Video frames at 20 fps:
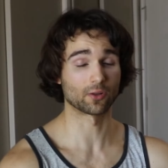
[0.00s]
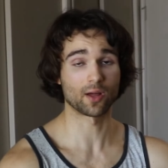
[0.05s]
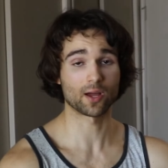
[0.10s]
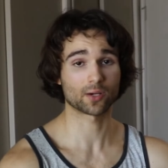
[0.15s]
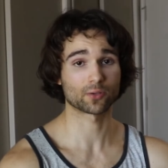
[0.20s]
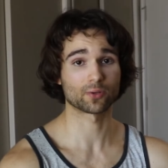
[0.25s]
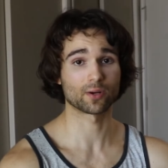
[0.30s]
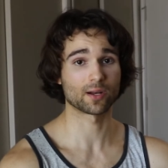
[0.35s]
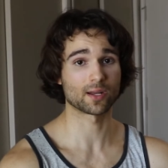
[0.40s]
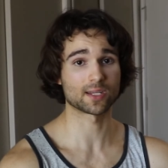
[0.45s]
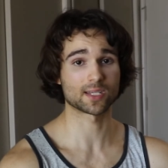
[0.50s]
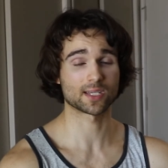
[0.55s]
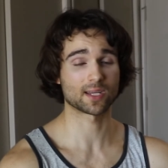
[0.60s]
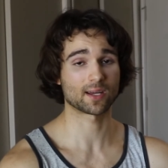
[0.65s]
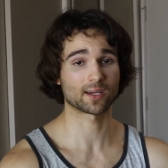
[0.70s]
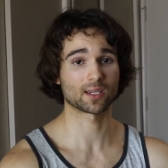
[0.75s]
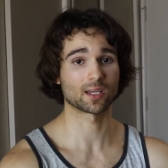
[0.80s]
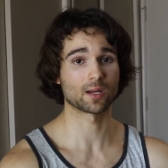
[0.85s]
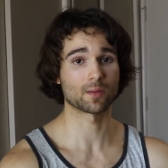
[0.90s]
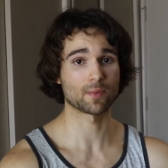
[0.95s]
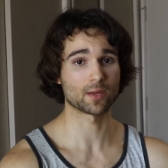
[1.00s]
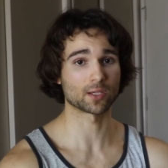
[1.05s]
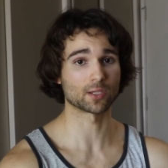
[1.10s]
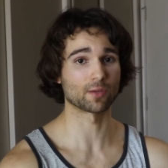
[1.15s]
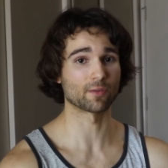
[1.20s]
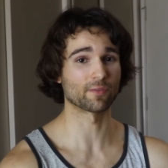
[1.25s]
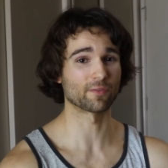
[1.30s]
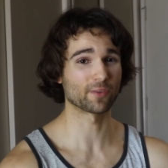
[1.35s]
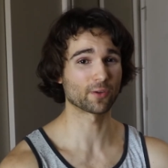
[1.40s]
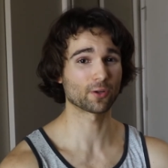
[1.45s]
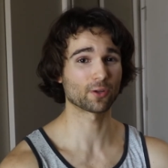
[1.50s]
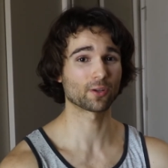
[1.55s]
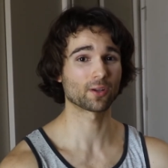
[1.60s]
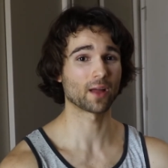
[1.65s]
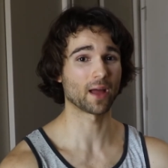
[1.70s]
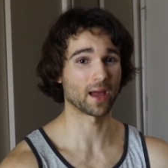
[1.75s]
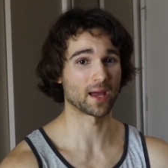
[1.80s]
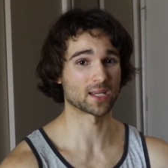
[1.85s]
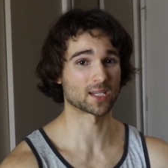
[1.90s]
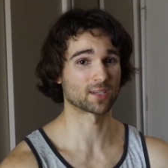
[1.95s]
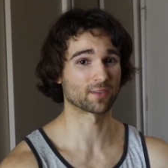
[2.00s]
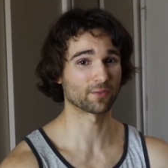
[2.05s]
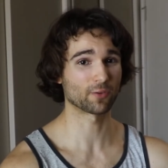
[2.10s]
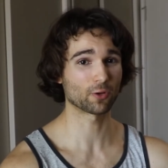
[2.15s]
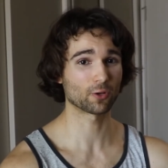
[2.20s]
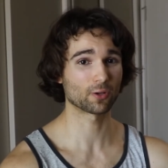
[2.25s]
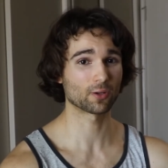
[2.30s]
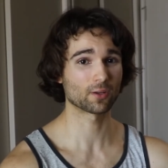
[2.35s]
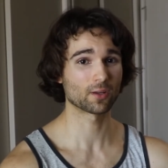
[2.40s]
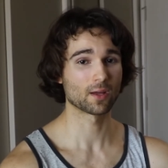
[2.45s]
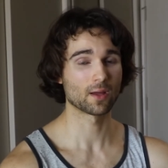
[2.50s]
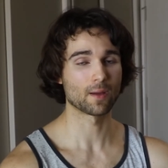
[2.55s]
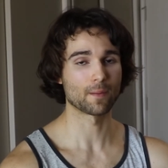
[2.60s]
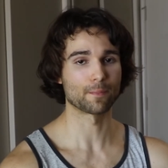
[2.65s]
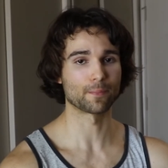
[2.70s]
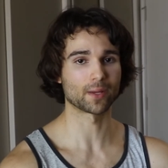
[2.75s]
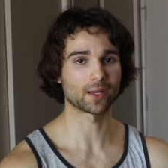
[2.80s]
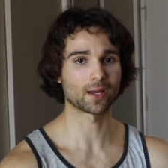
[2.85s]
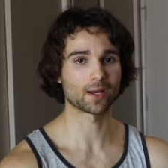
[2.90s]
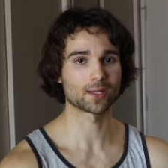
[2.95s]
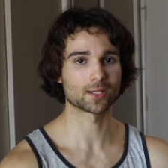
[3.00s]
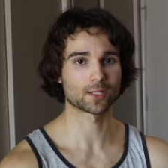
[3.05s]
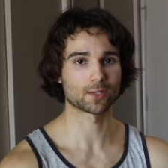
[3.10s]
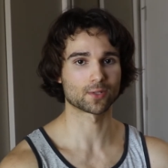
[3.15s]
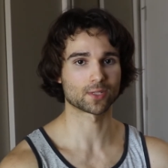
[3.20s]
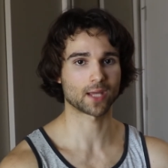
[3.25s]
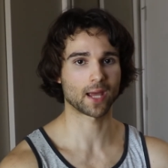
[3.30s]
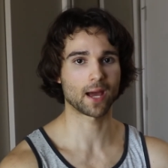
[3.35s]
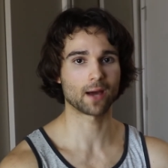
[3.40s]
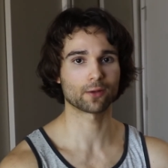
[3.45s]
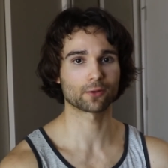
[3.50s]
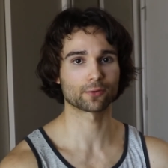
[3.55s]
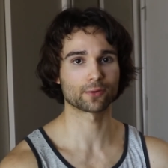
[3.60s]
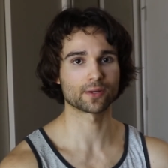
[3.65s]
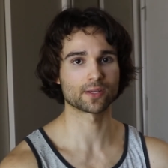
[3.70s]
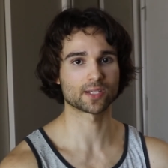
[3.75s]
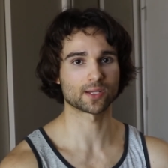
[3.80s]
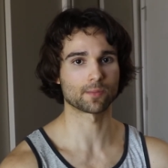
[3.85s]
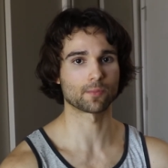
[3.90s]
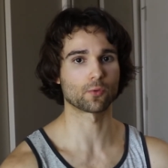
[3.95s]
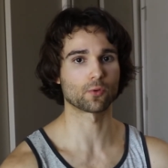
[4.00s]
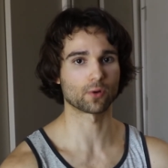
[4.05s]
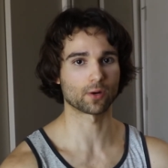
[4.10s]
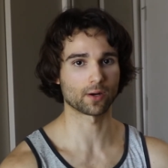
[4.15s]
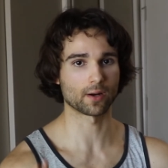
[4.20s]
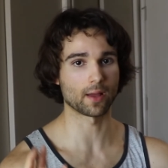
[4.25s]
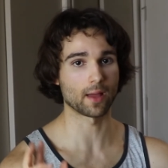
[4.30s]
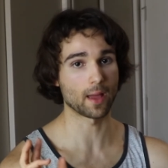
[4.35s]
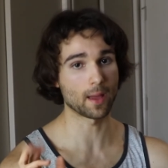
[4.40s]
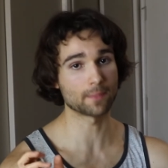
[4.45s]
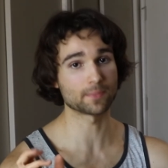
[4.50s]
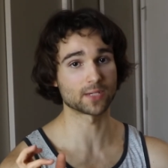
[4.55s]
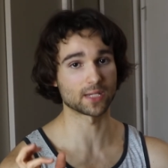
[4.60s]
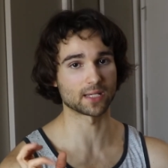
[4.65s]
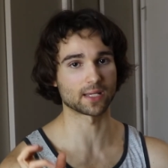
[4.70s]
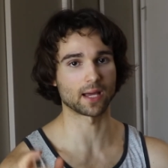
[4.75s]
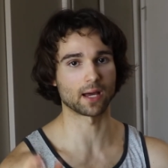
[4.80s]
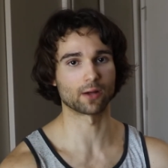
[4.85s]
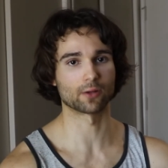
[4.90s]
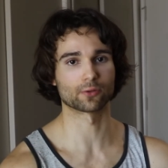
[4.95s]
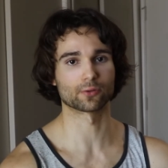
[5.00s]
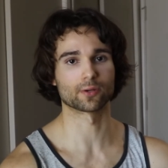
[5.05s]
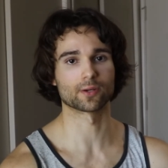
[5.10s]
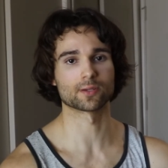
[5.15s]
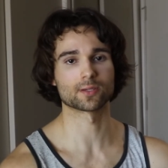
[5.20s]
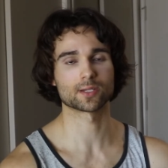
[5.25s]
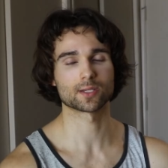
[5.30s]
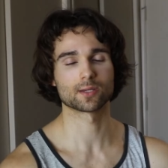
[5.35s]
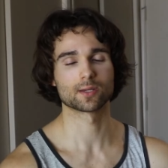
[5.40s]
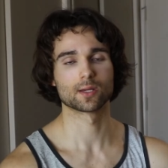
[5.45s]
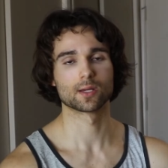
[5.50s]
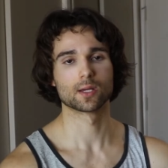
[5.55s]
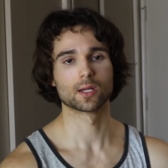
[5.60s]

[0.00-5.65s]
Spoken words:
long run, it's not going to make you feel as full because those calories are more empty calories.